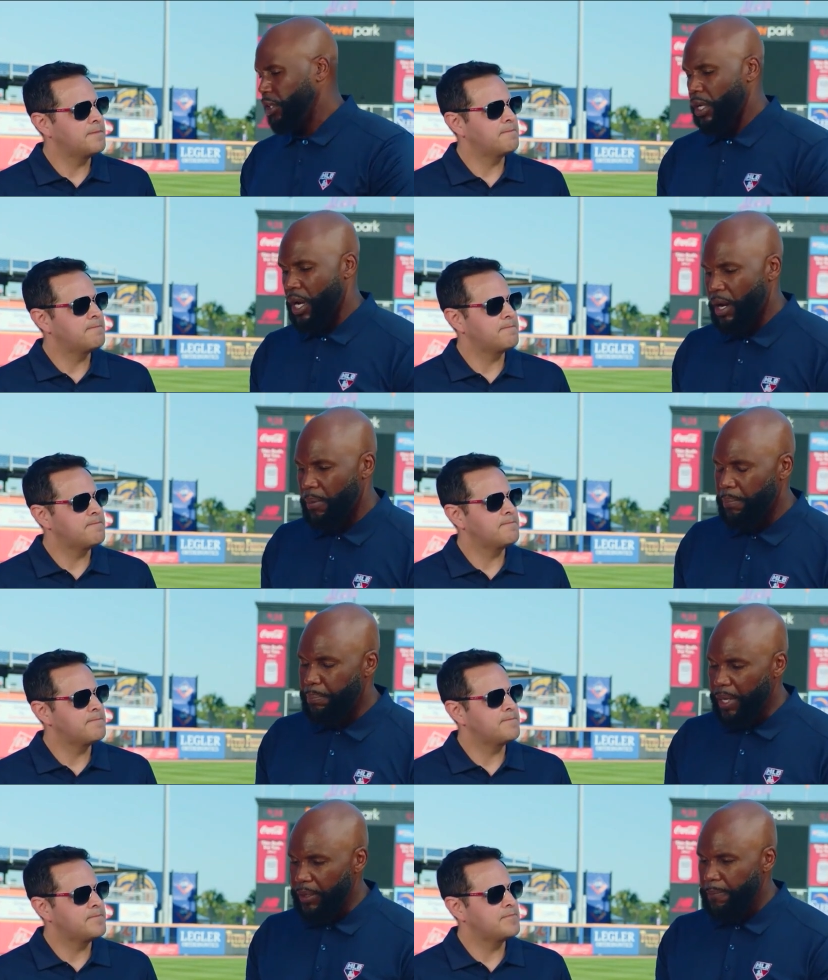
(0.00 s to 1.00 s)
Speaker 1: Um,
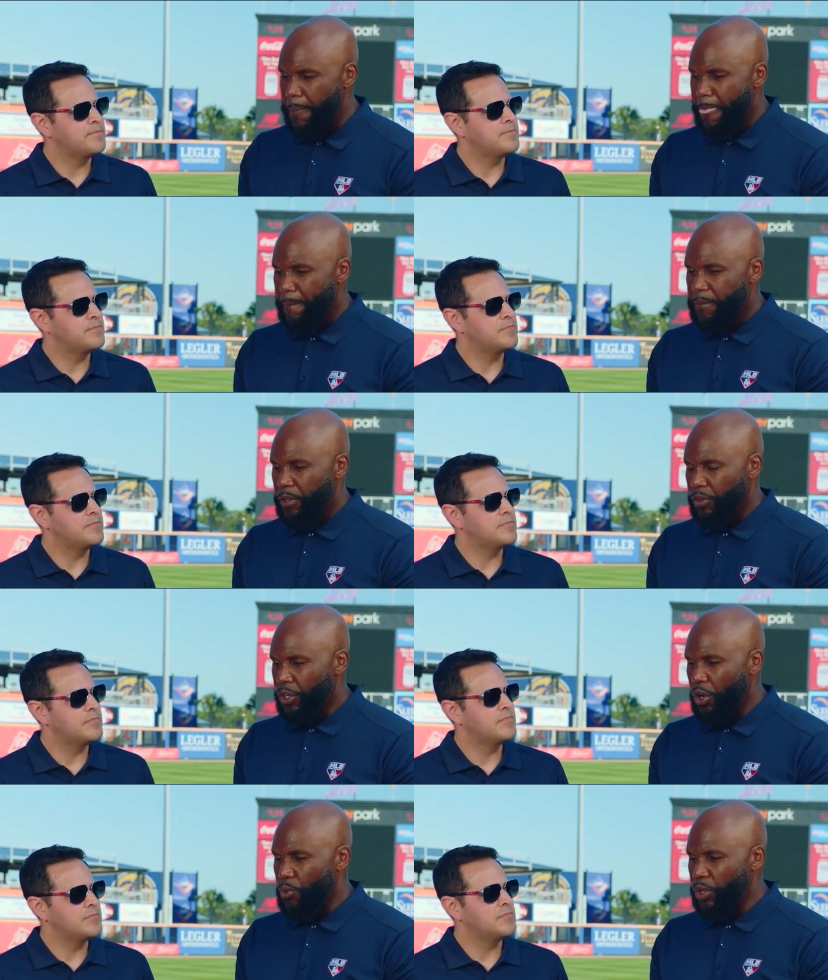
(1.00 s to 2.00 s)
but, you
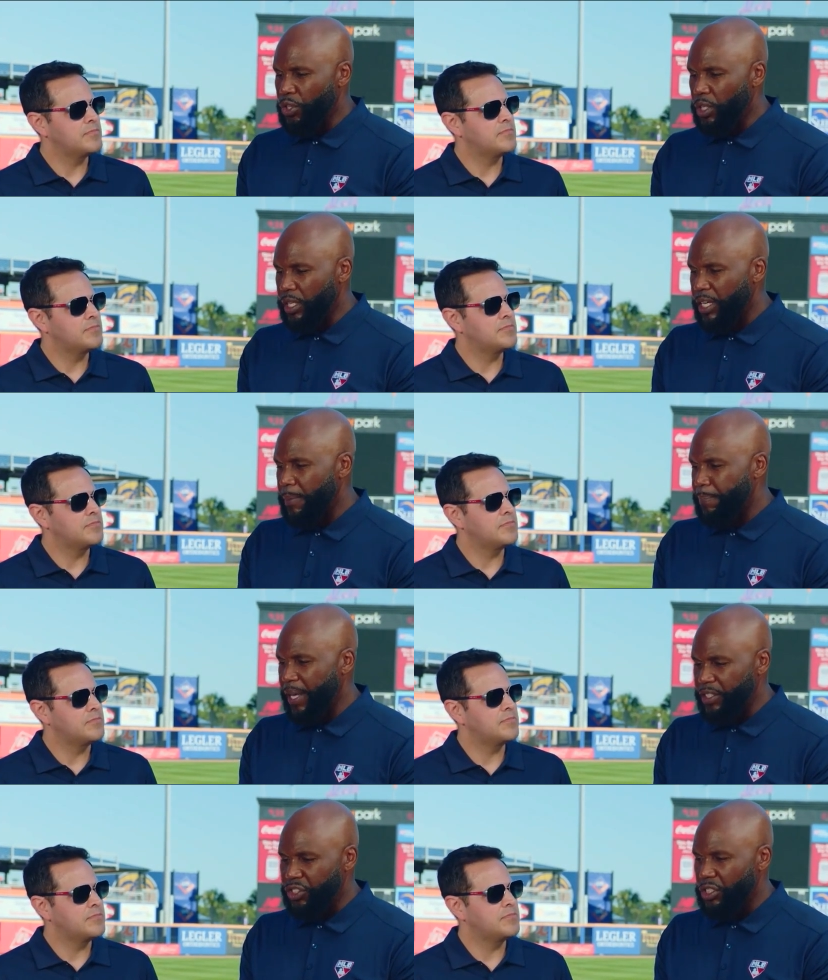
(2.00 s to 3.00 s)
know, when you look at a
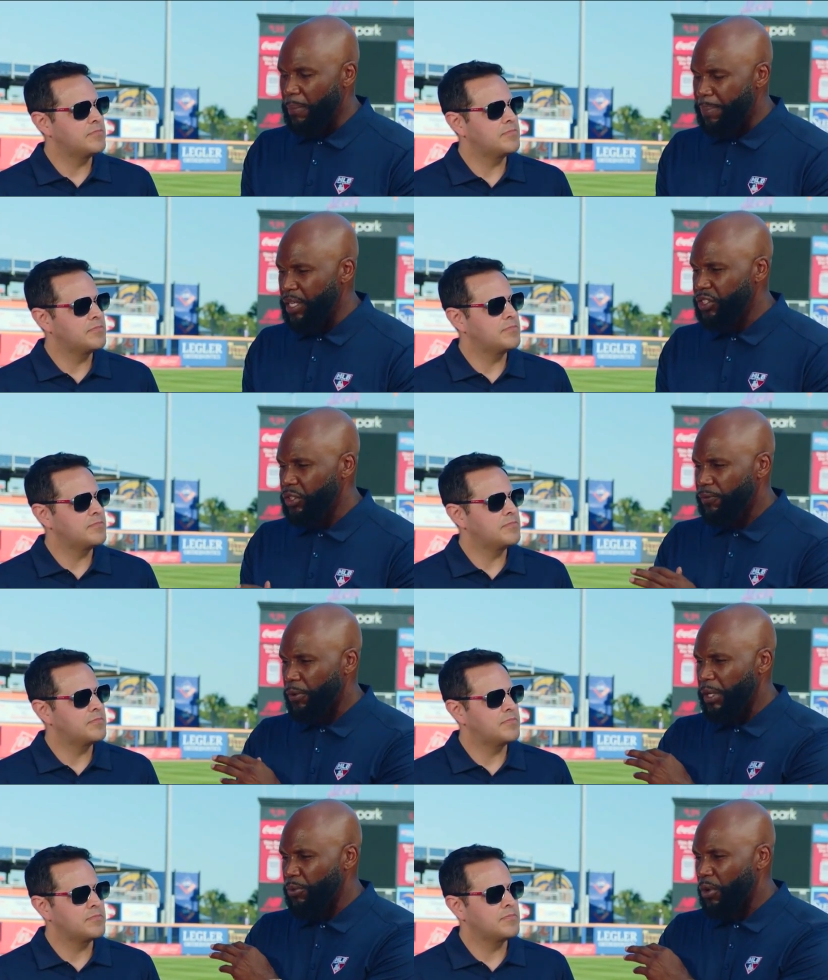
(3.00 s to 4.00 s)
bench, the bench for
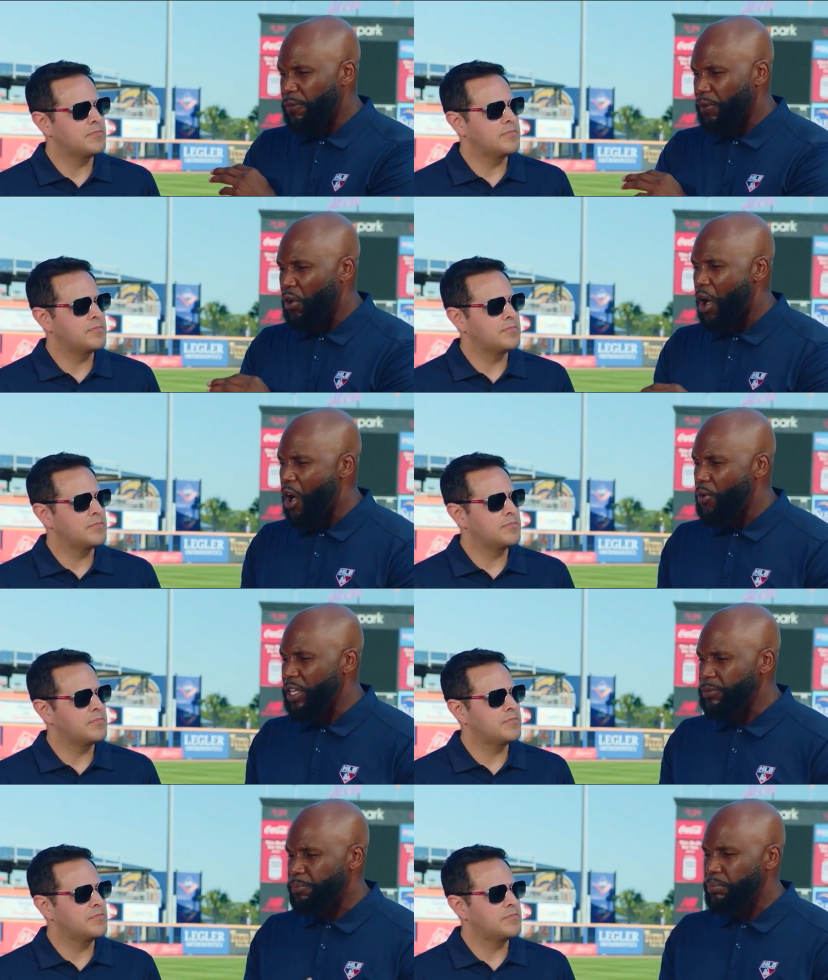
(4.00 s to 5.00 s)
me, Roflo,
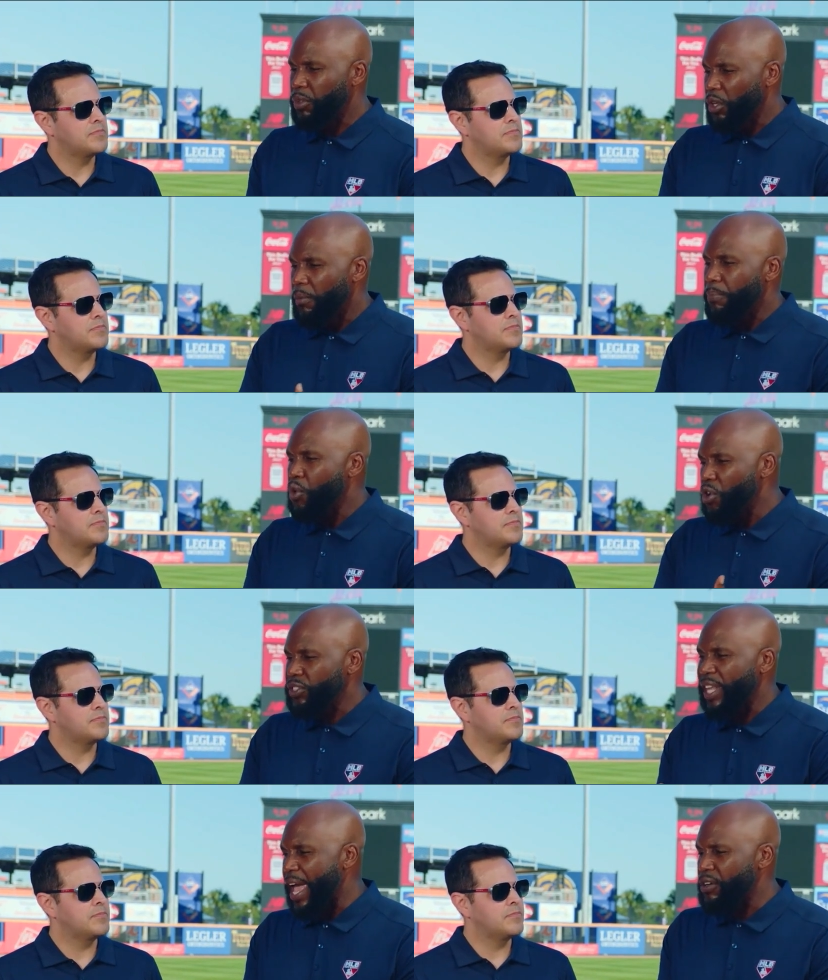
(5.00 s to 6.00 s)
always
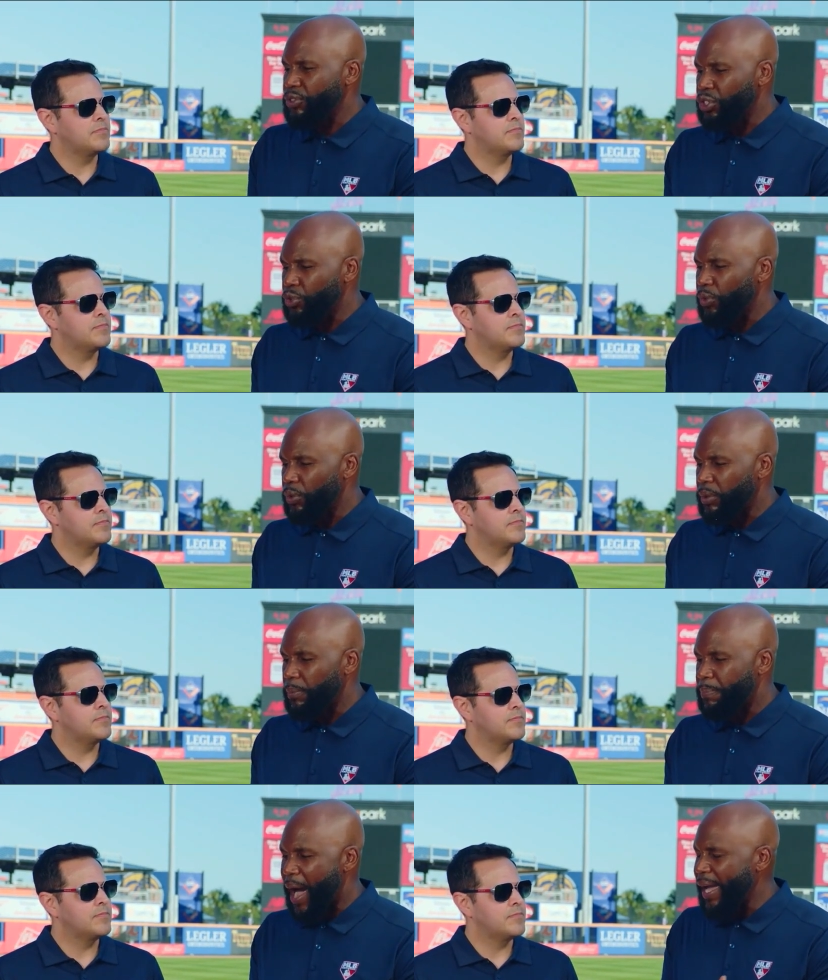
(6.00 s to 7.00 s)
boils down to
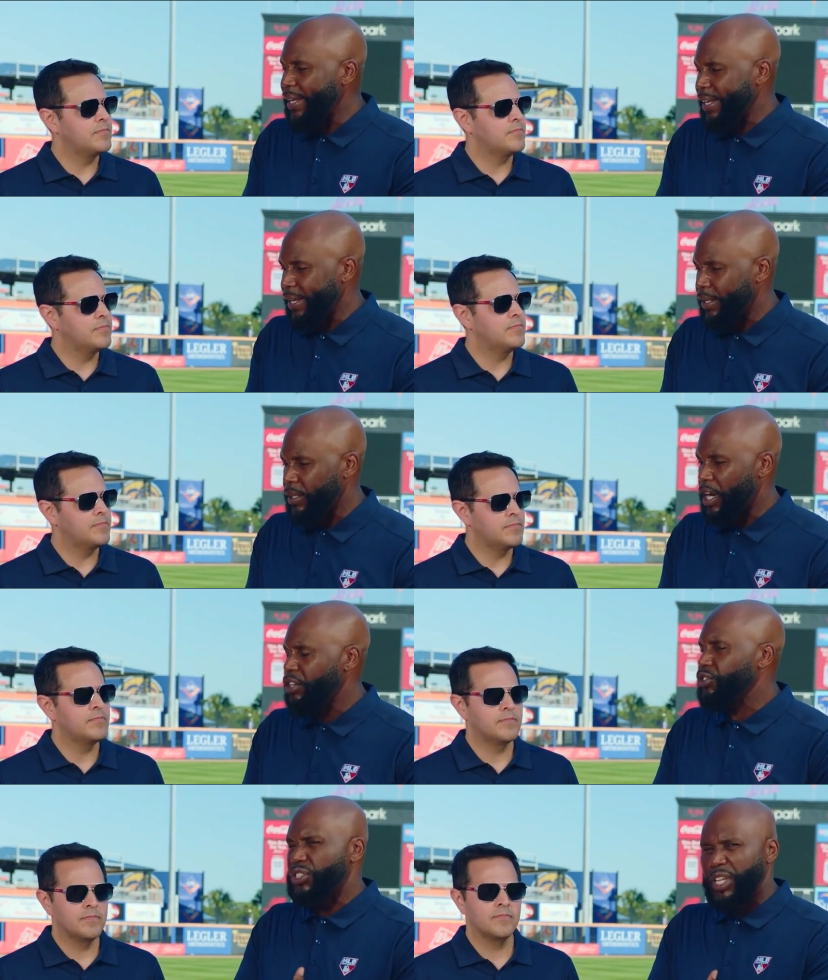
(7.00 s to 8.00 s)
buying in,
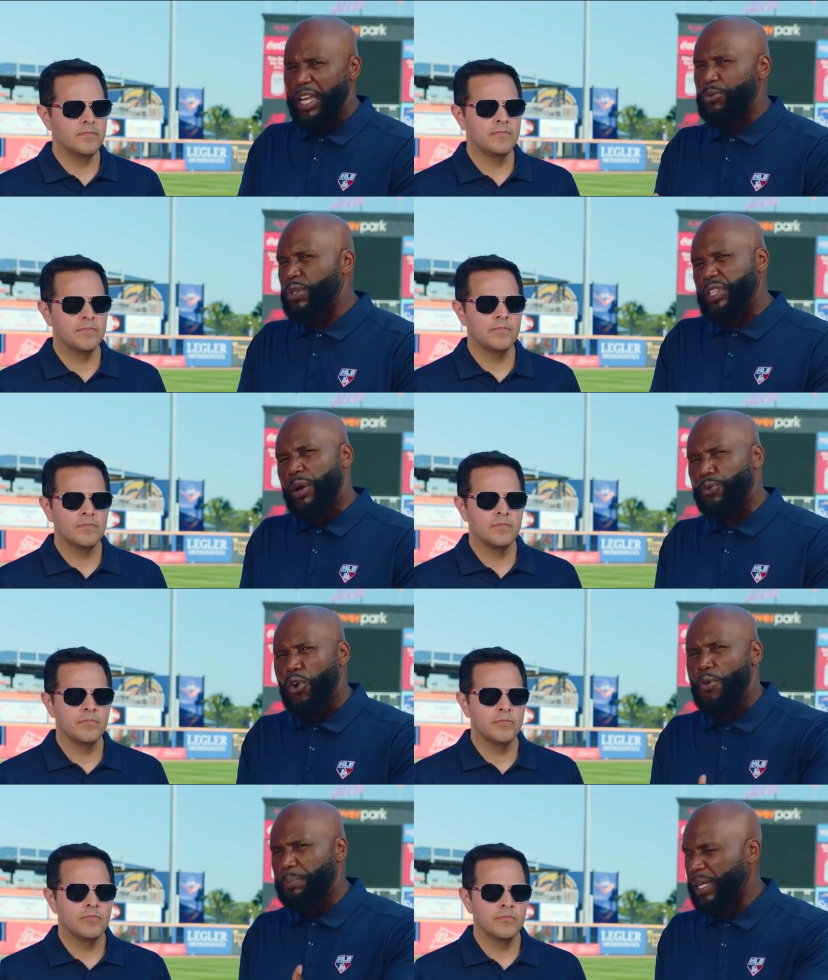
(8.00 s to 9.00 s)
understanding what that
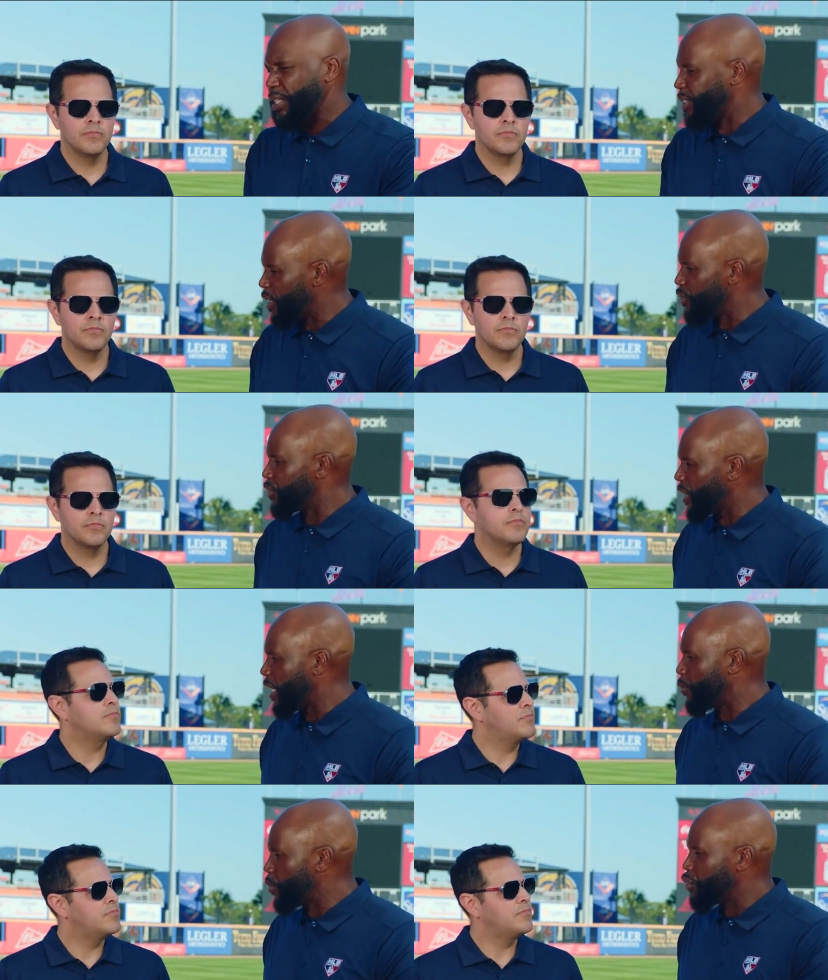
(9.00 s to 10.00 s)
role means,
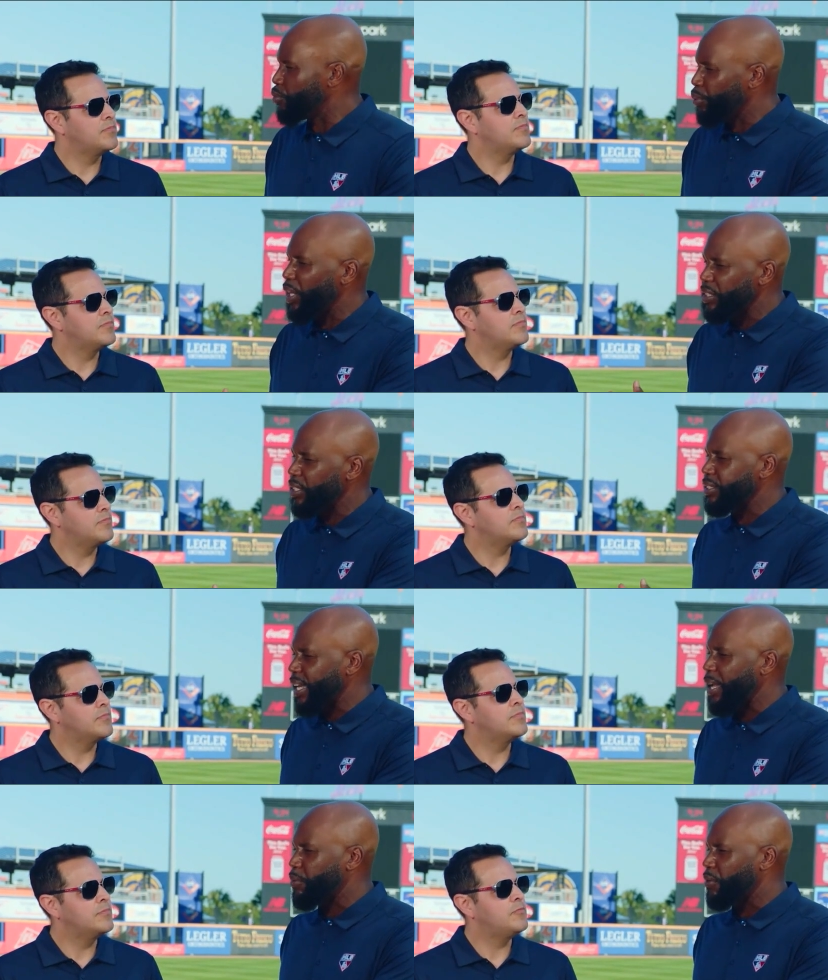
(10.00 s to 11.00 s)
understanding what you bring to the
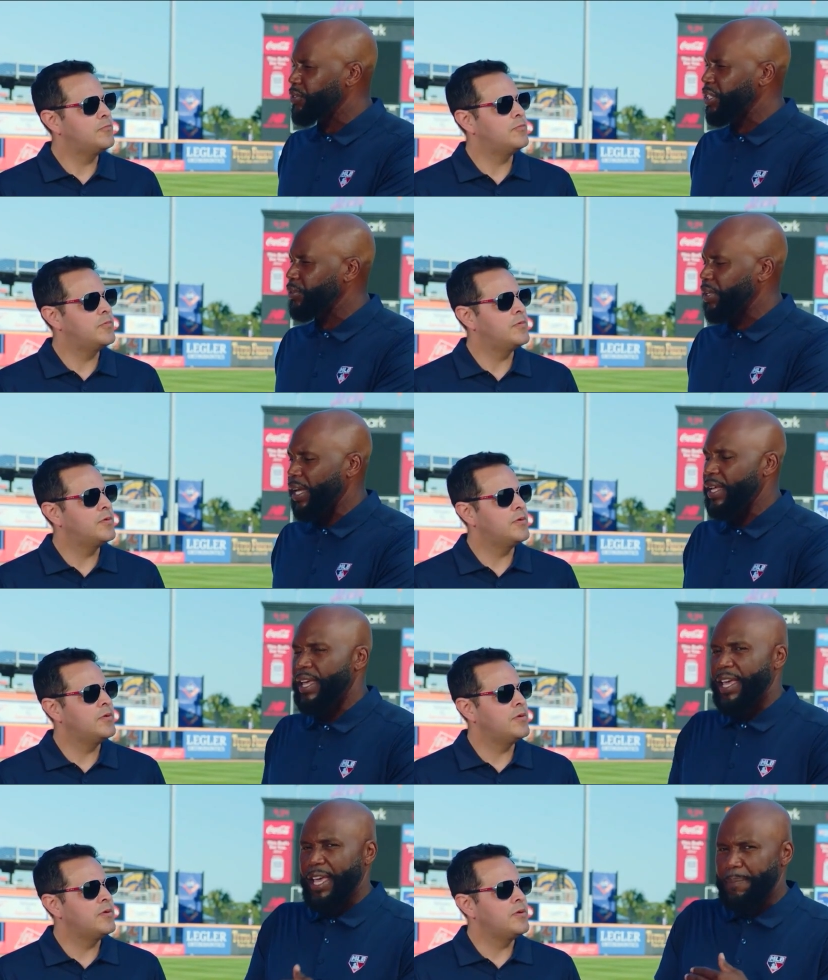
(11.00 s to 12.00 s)
table every single night,
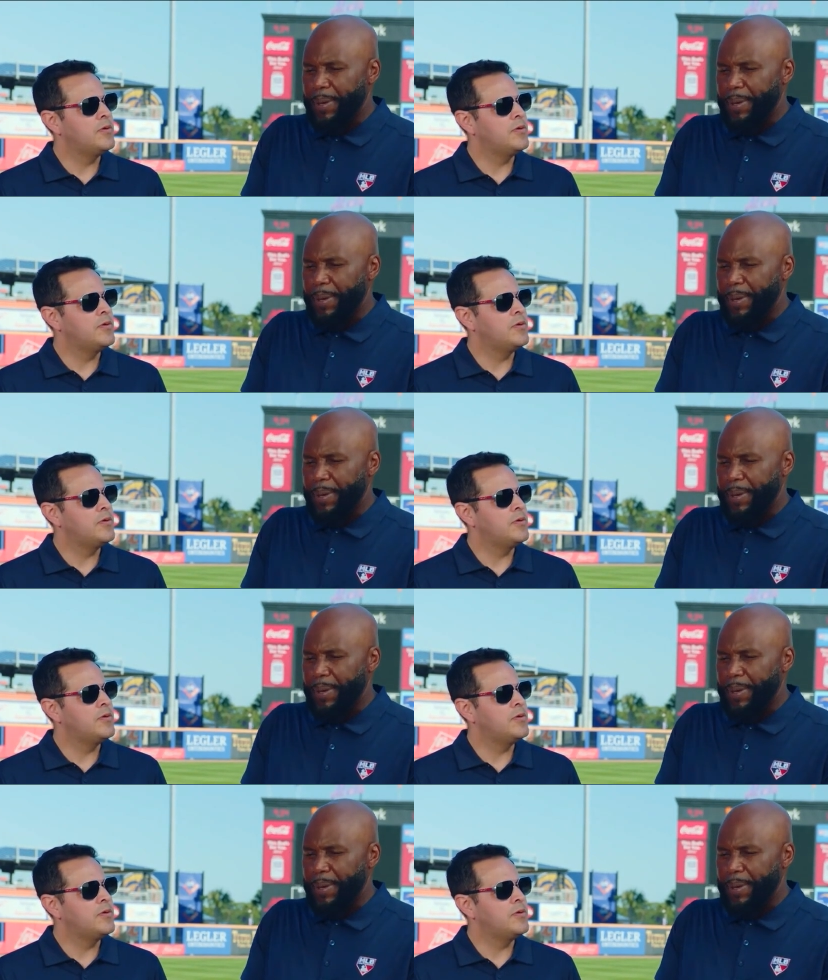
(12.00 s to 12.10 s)
and